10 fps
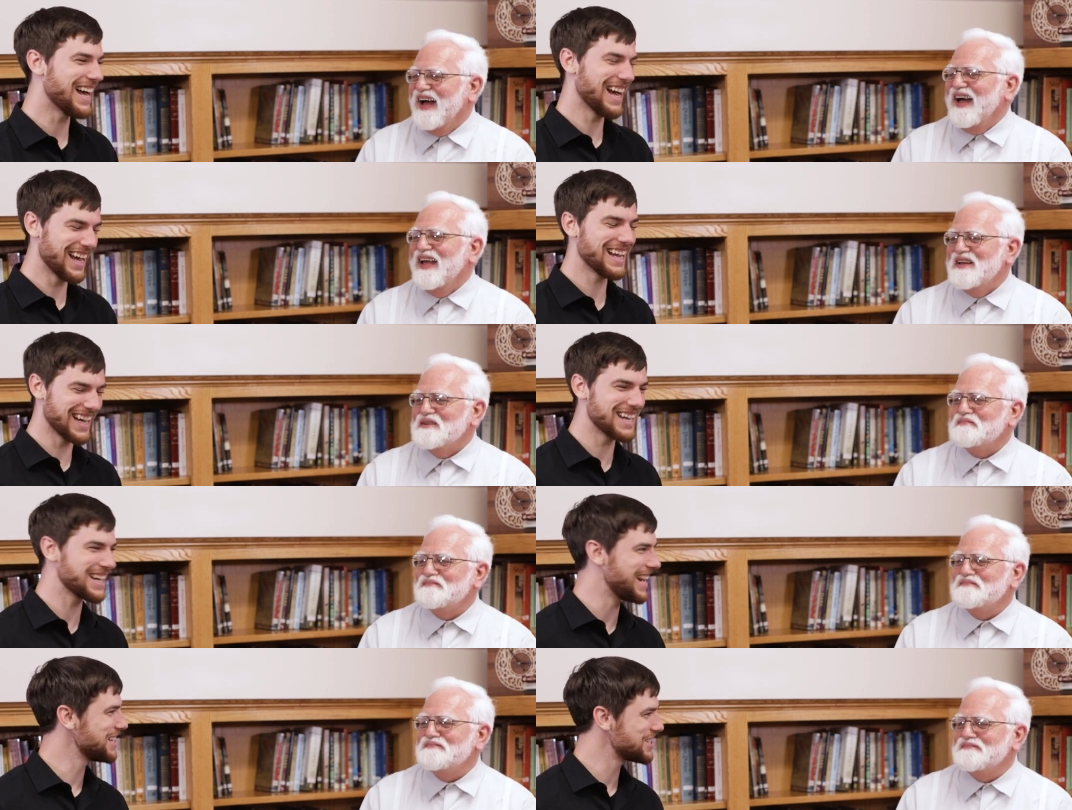Speaker 1: I,
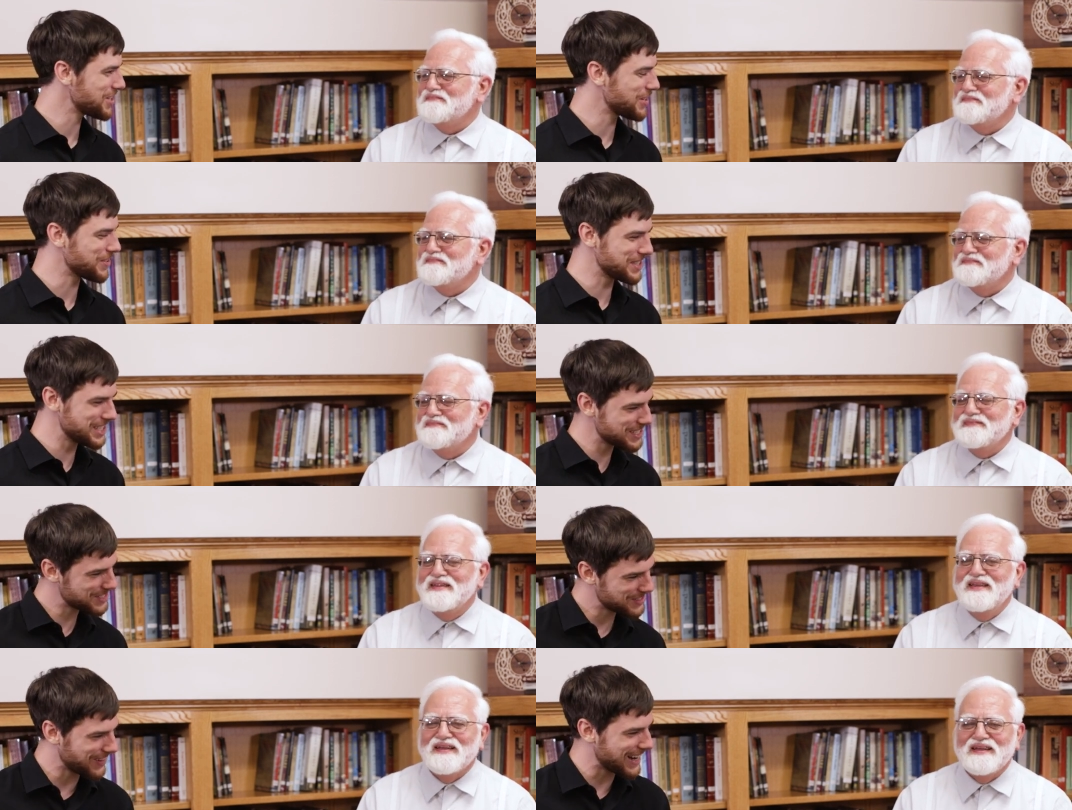and it shows. This
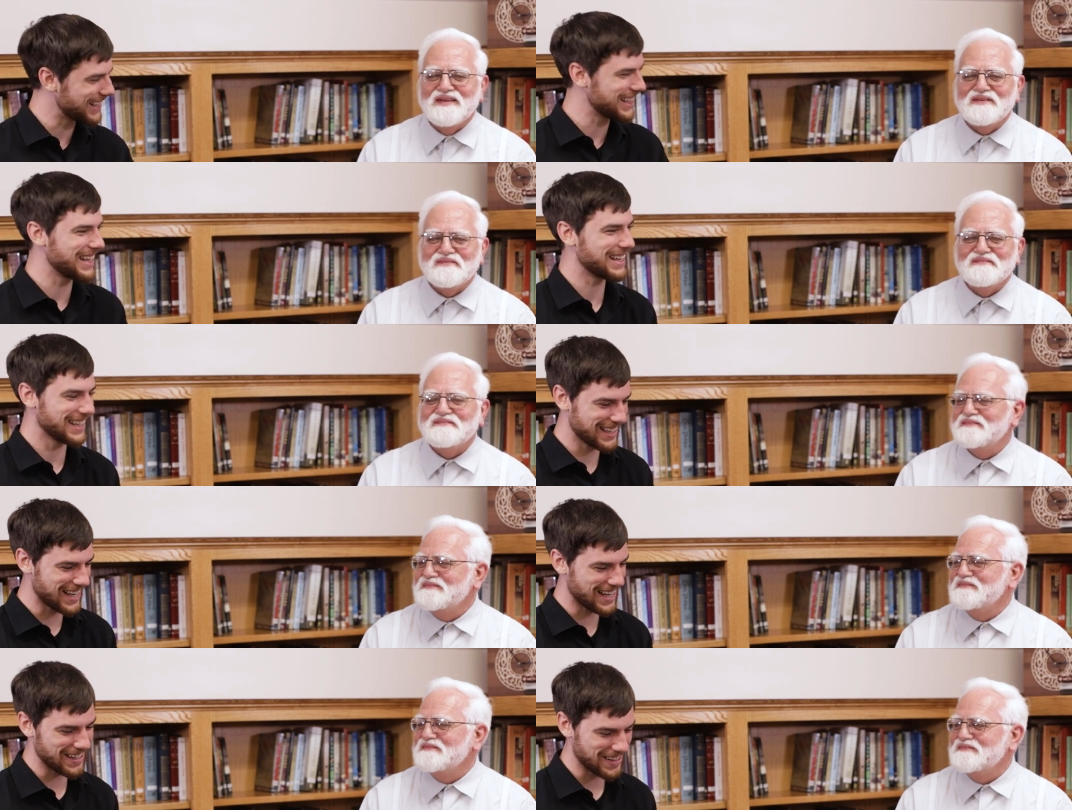is great. Like,
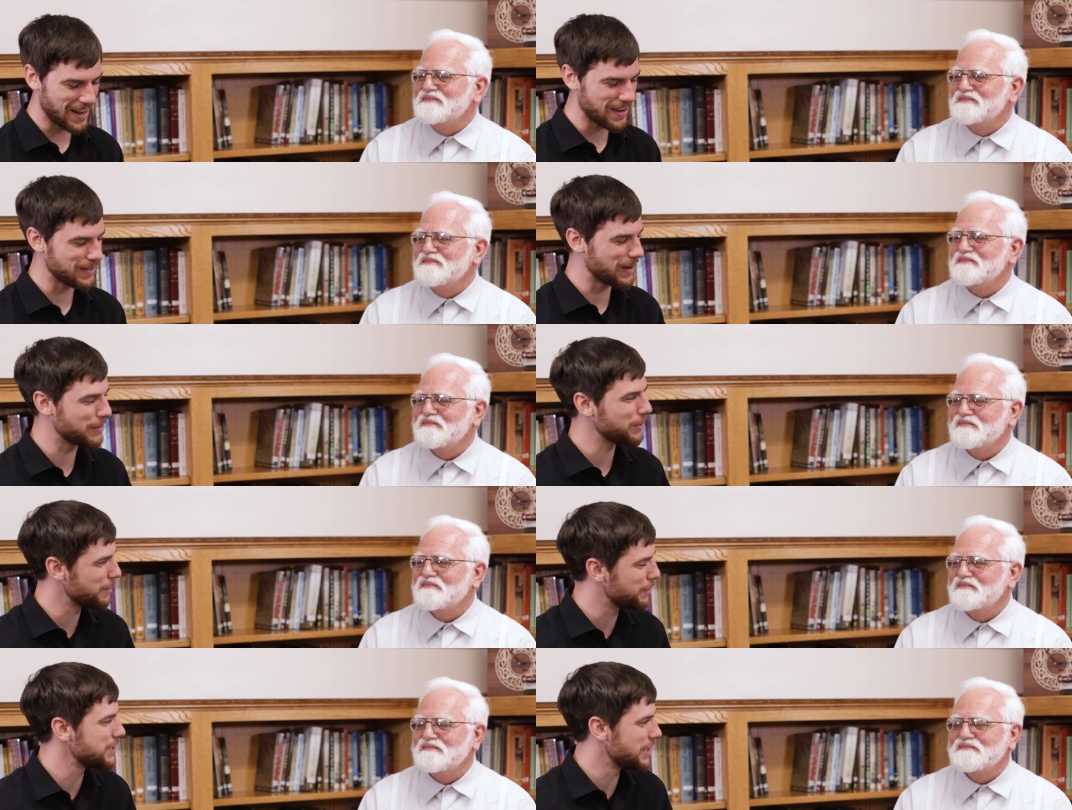yeah, I, I
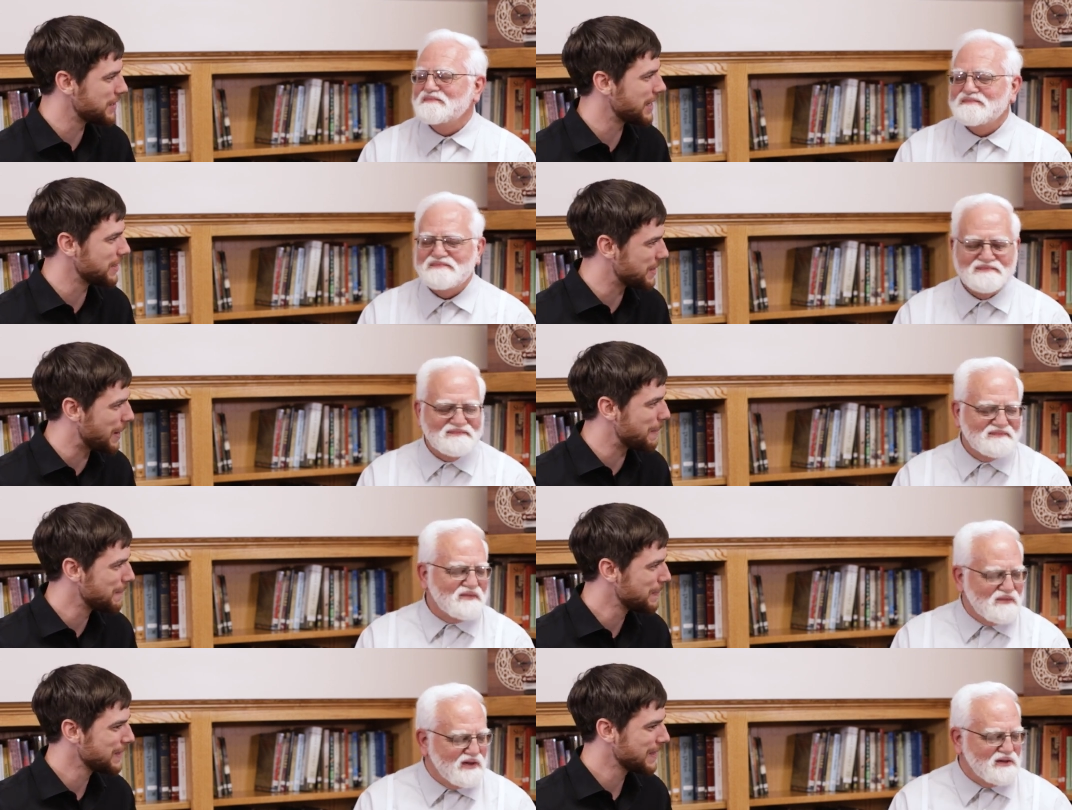really appreciate you taking the time.
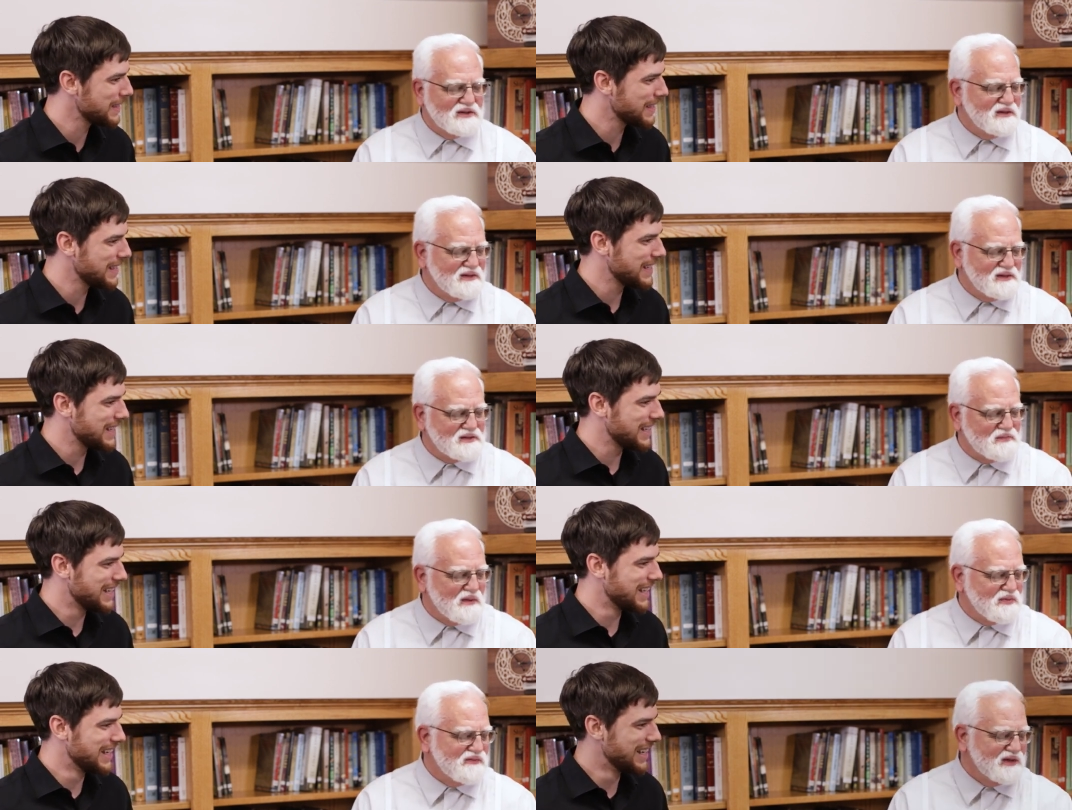
Speaker 2: Well, it's
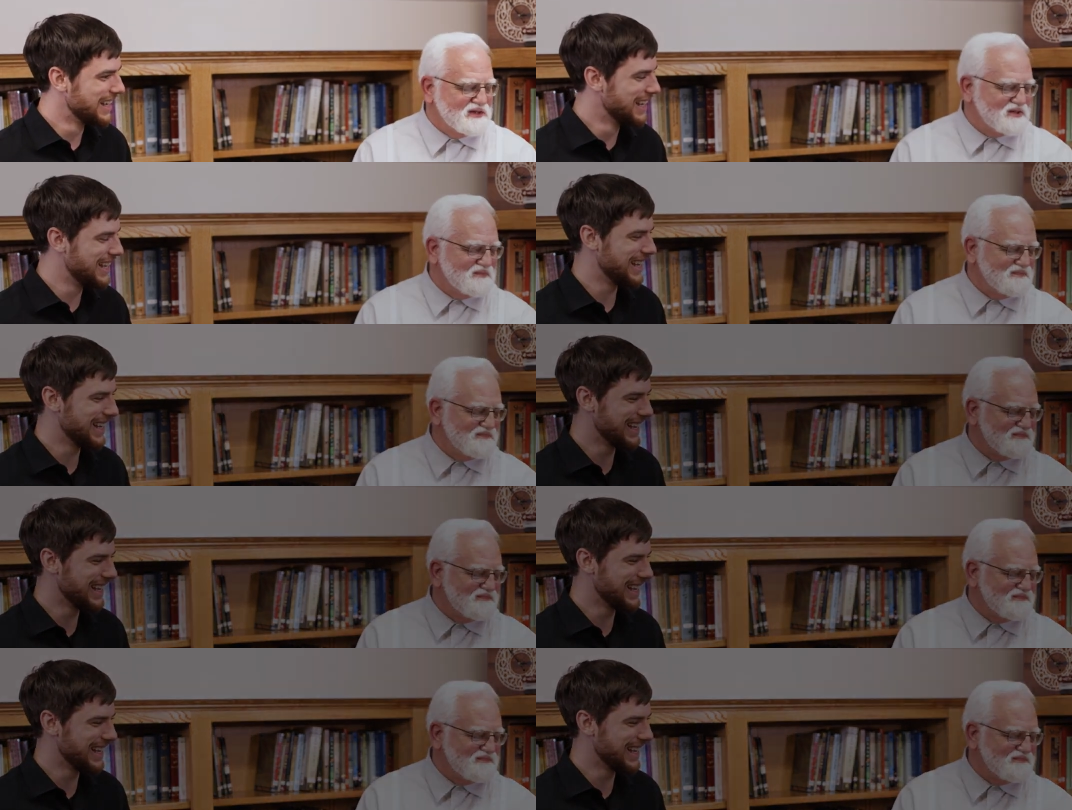my privilege.